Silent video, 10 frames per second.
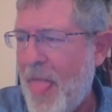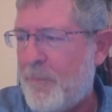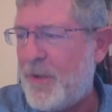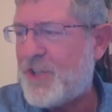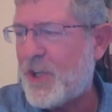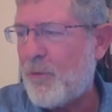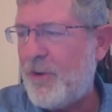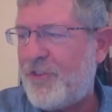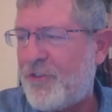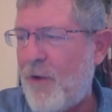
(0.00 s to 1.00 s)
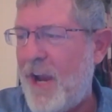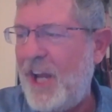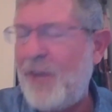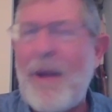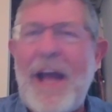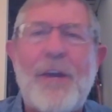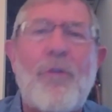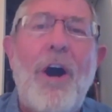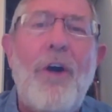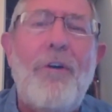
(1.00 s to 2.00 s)
but you're restrained by
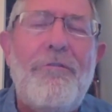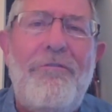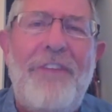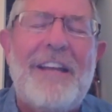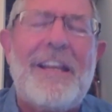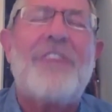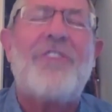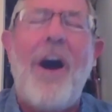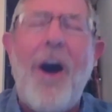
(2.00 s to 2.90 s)
your own feelings.